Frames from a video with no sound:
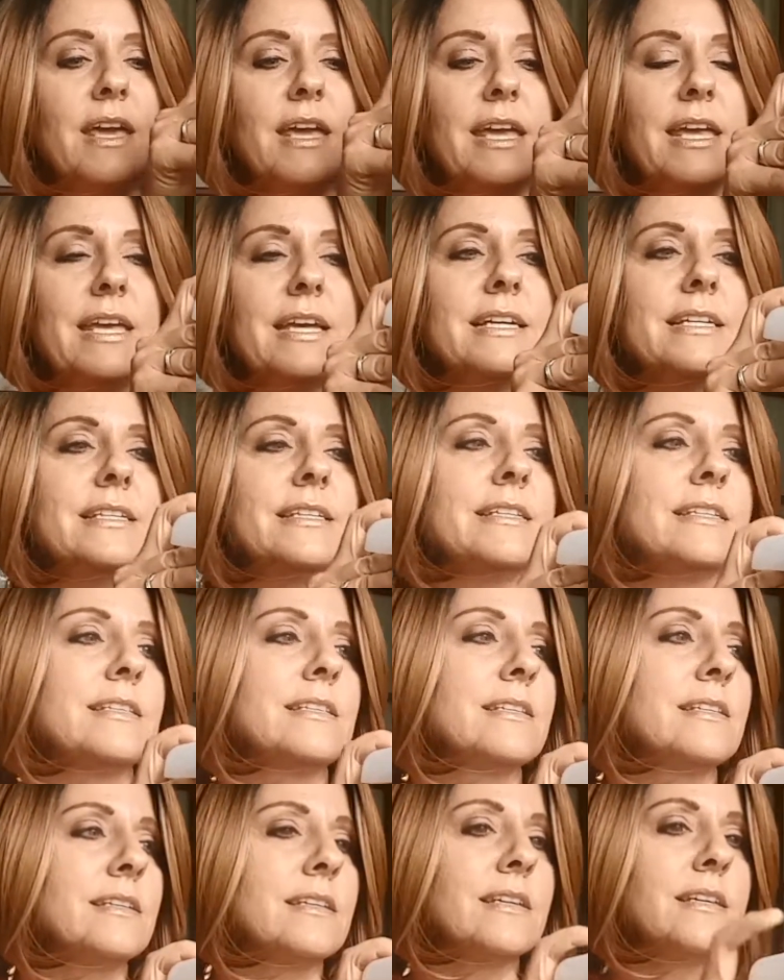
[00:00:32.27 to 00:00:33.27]

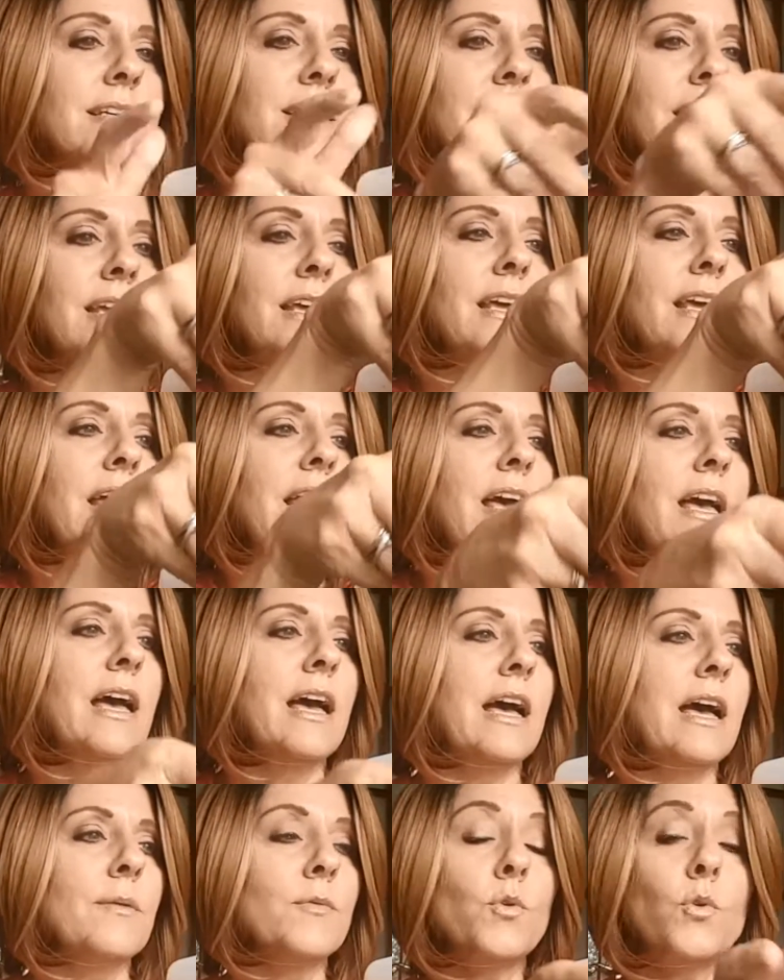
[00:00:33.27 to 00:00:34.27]
and
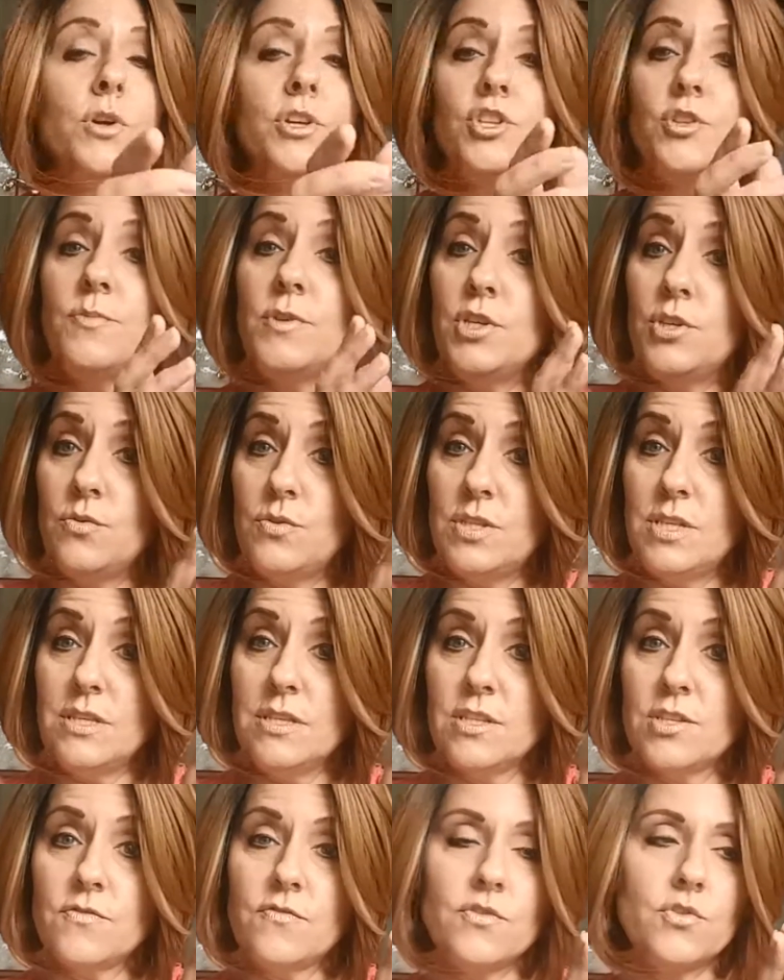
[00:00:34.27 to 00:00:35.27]
I'm going to be using
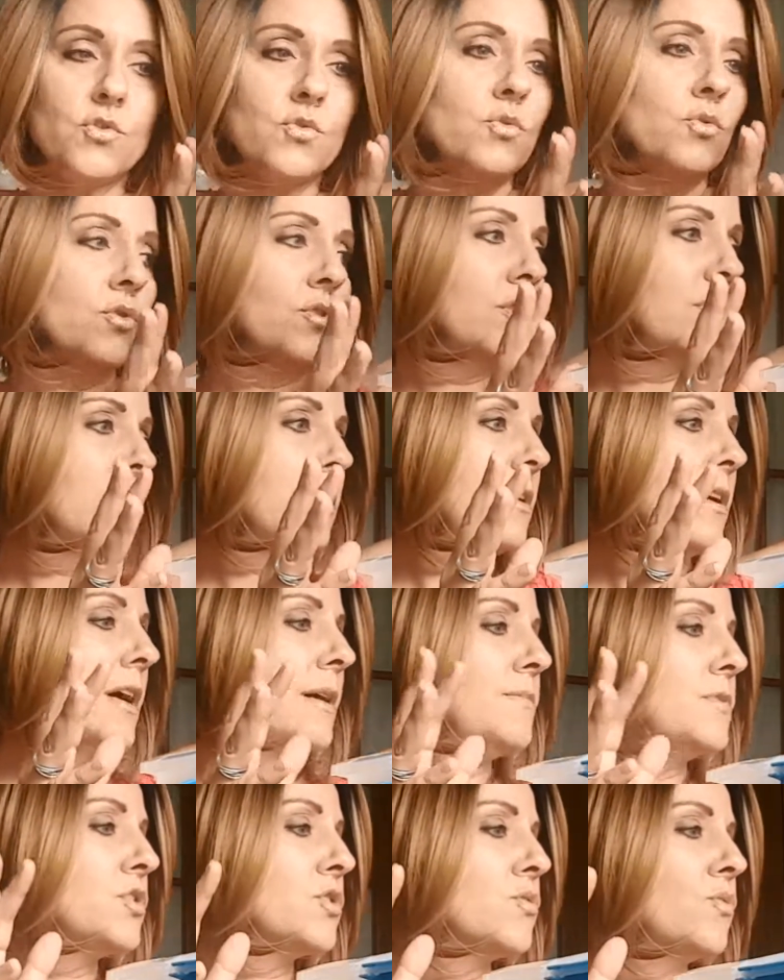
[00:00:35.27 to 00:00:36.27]
this for school.
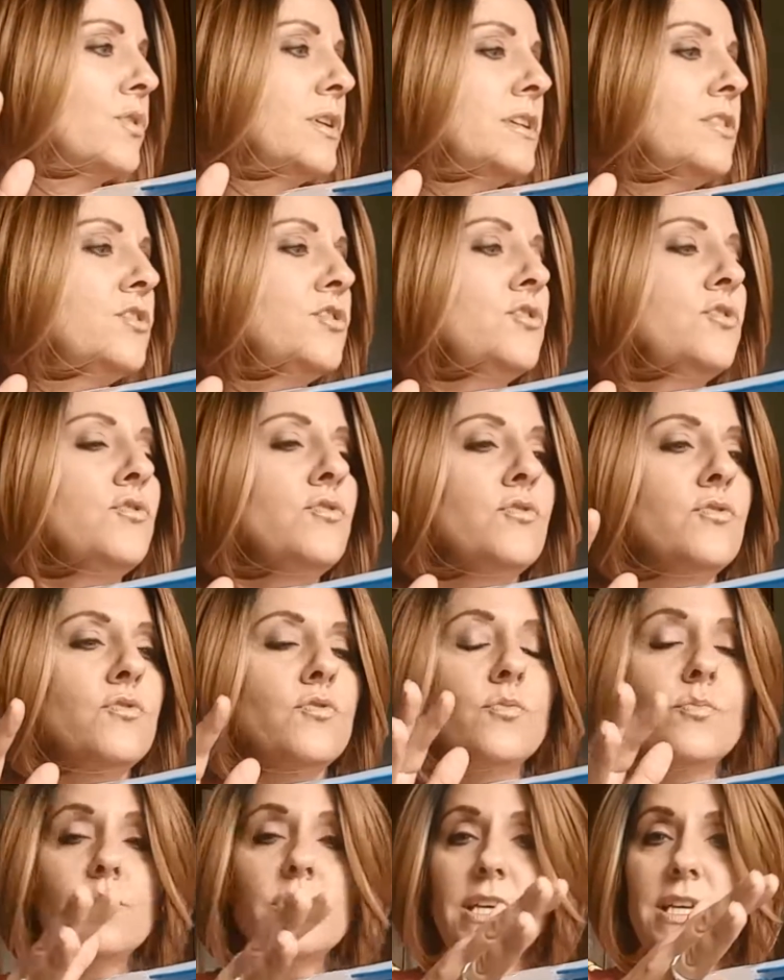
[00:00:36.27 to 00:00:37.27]
I'm just going
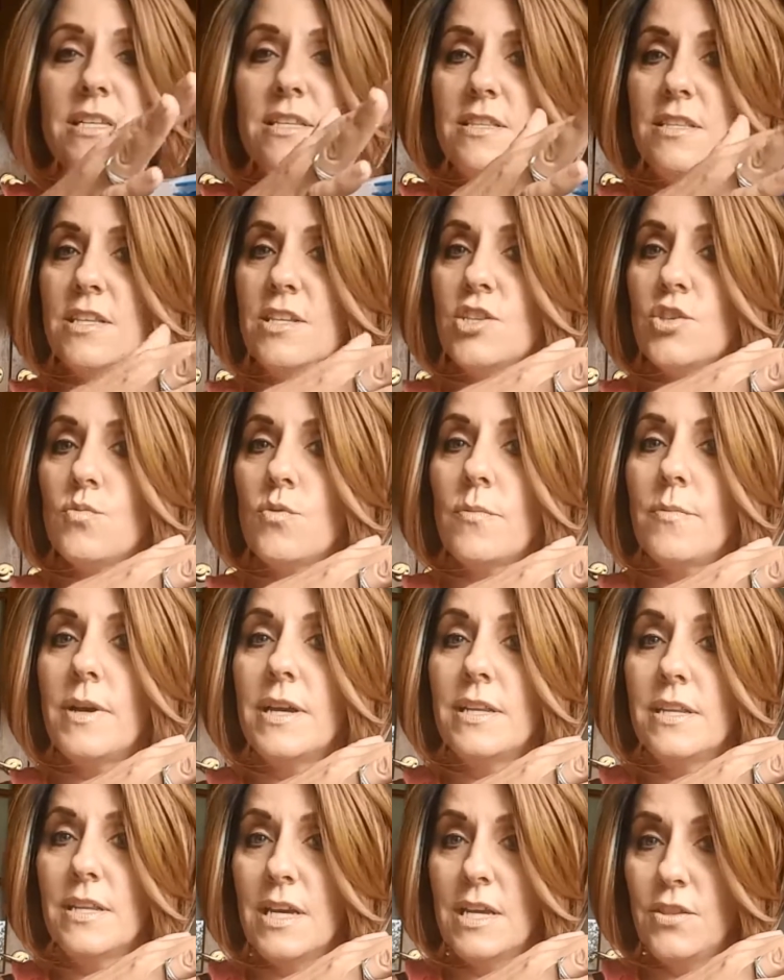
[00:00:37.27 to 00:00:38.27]
to place this where
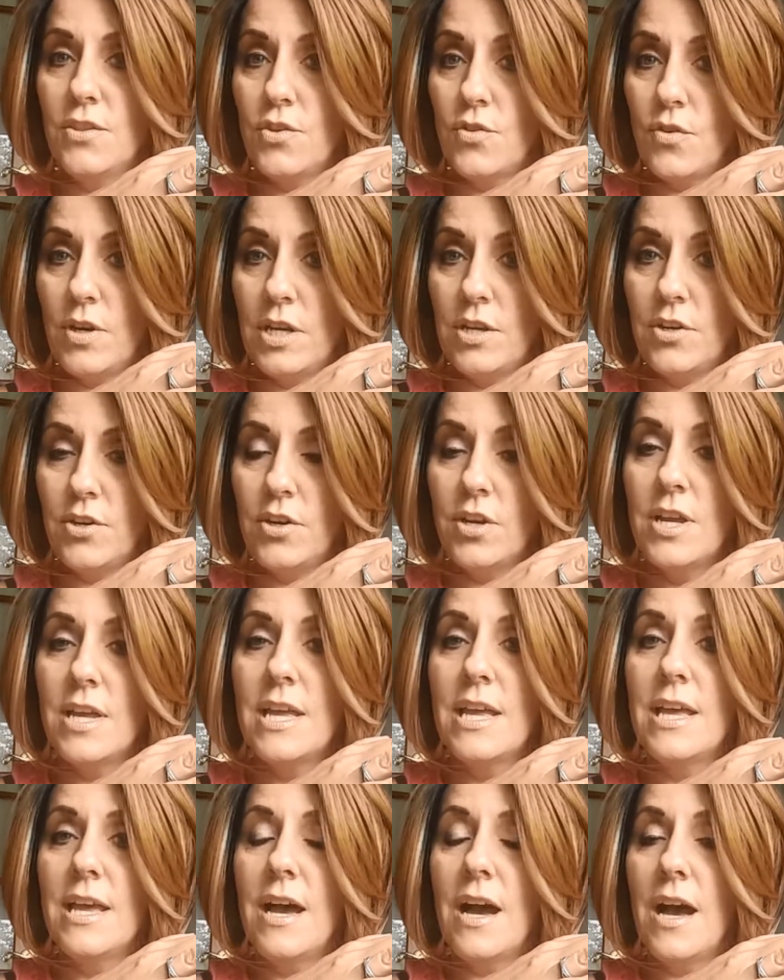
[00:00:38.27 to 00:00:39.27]
my 9th grader
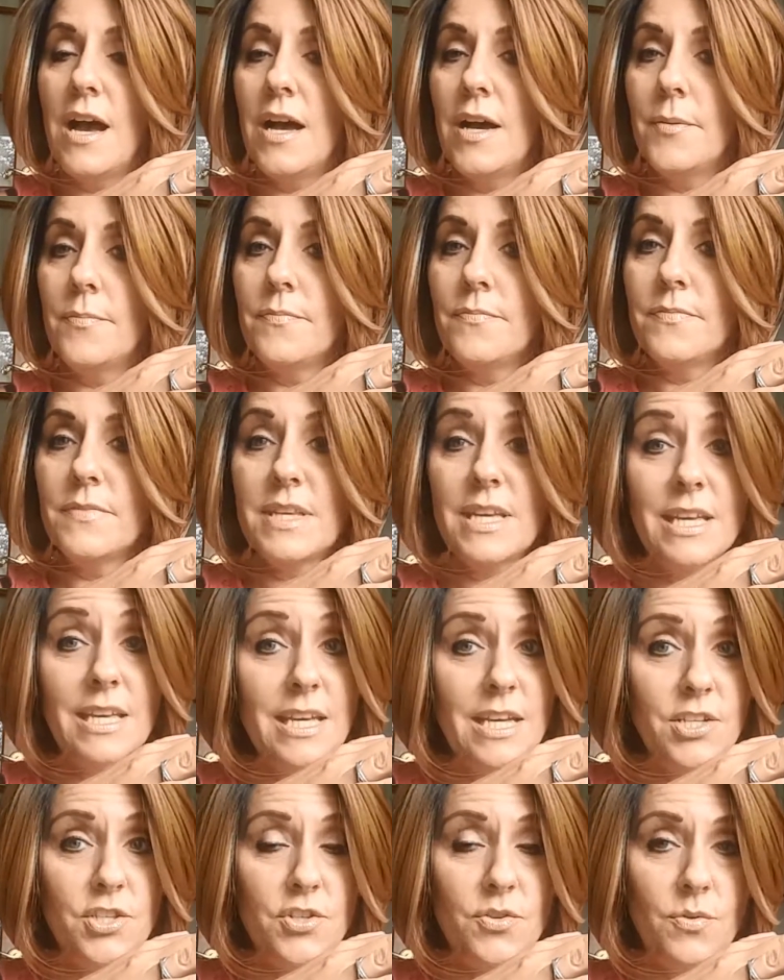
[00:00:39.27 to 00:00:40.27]
can
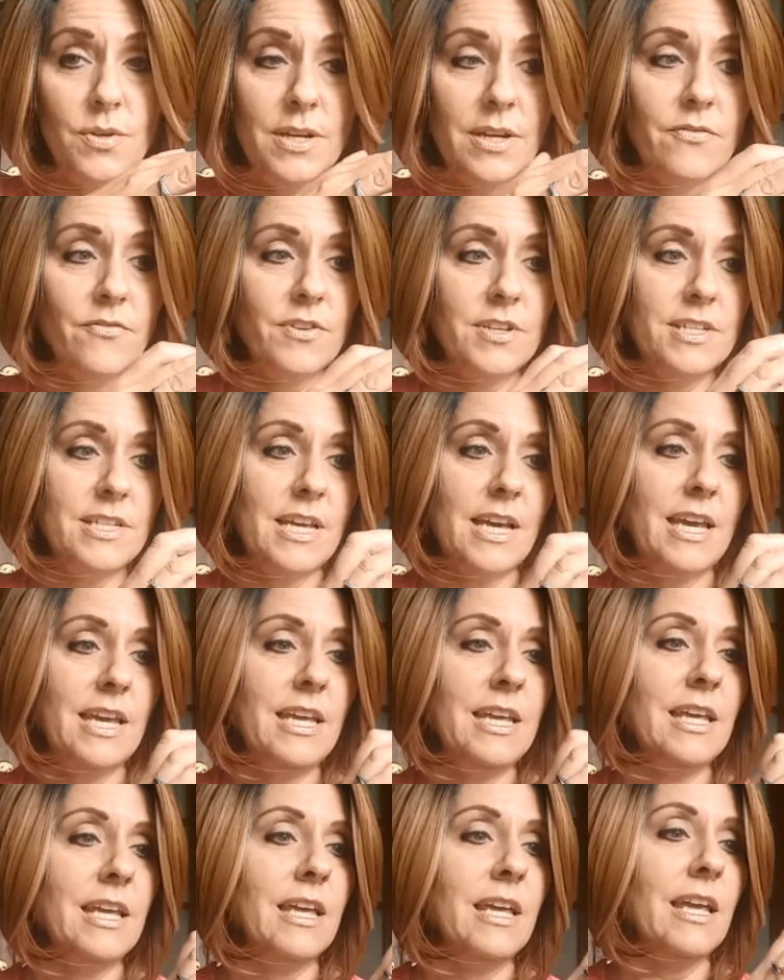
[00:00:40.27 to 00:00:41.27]
get to it every
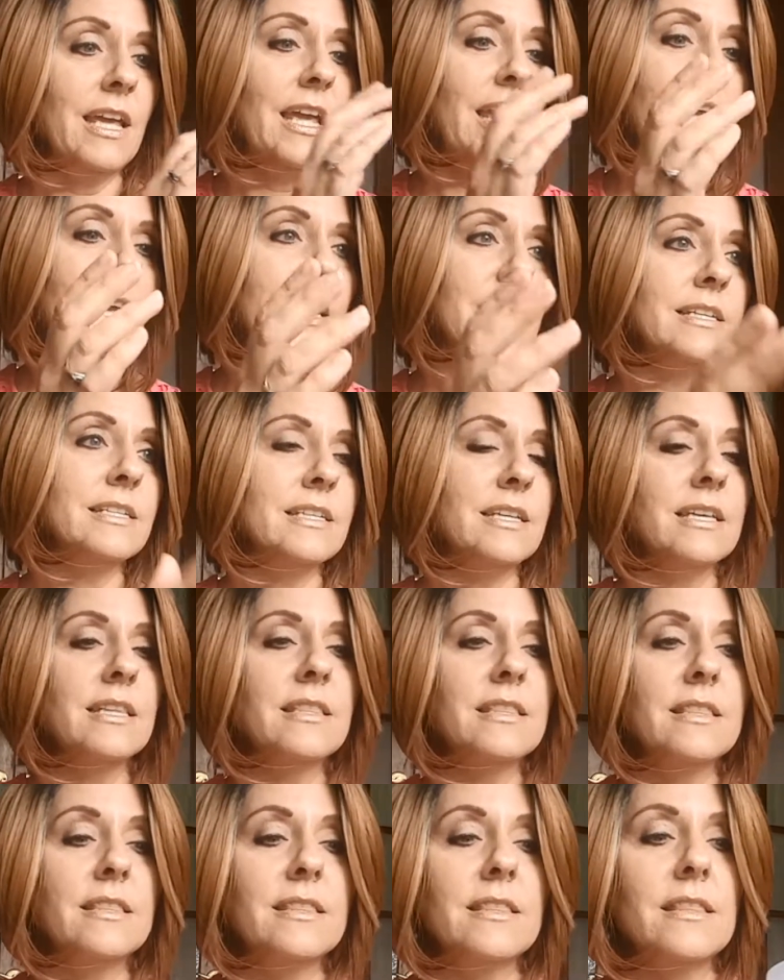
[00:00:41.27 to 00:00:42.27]
day. And
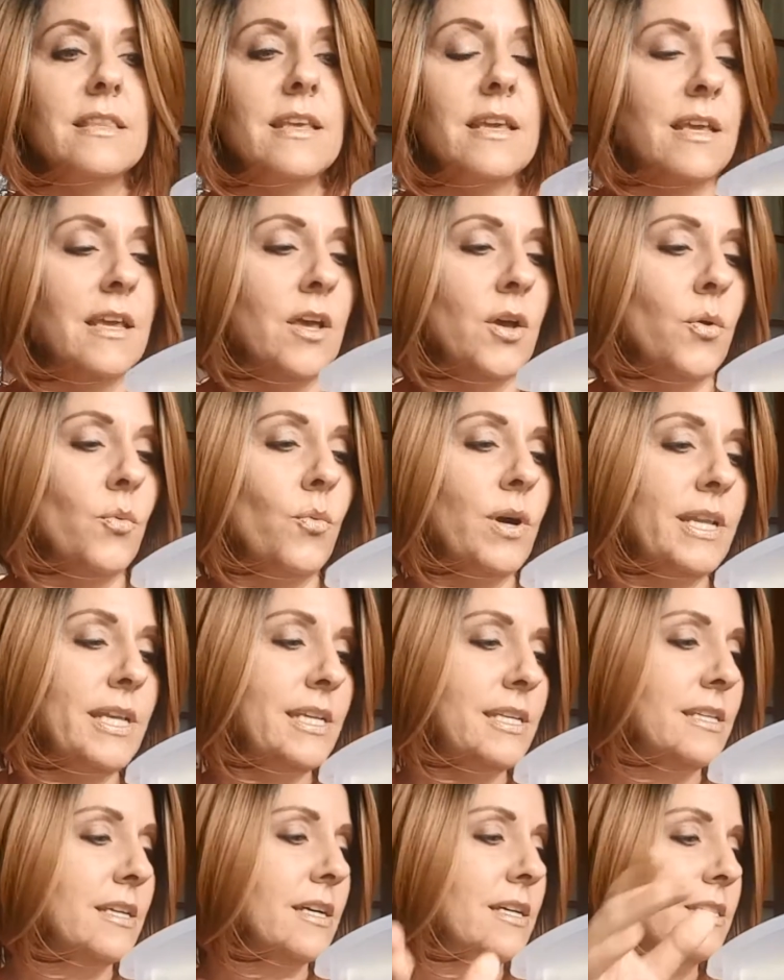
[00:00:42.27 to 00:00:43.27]
what
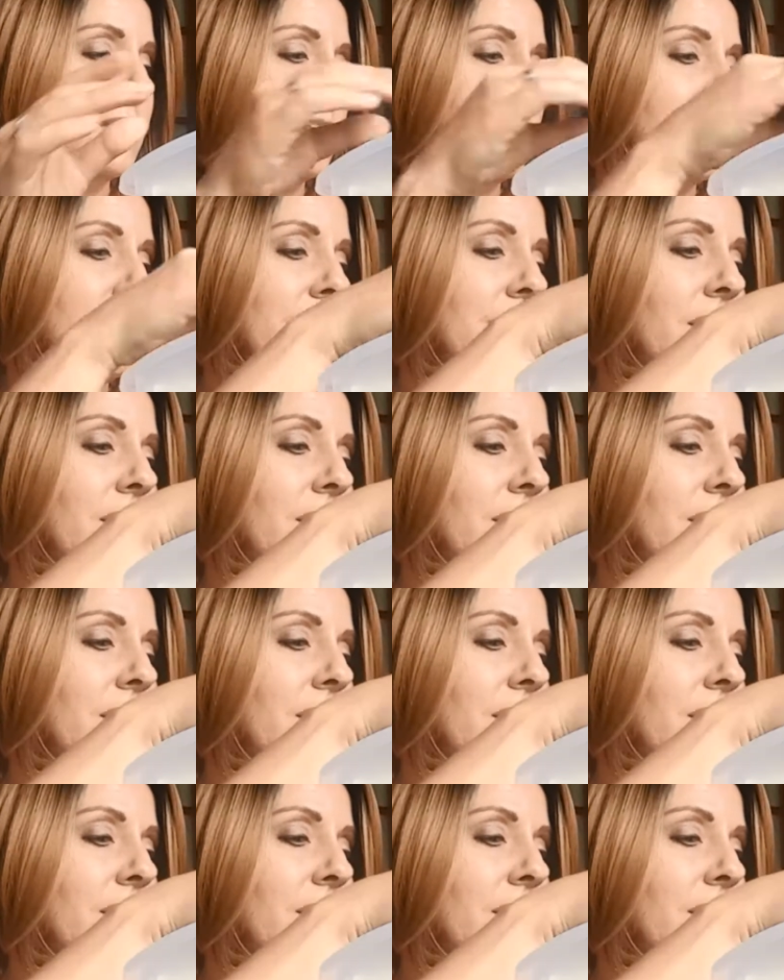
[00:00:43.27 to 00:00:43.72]
he does is he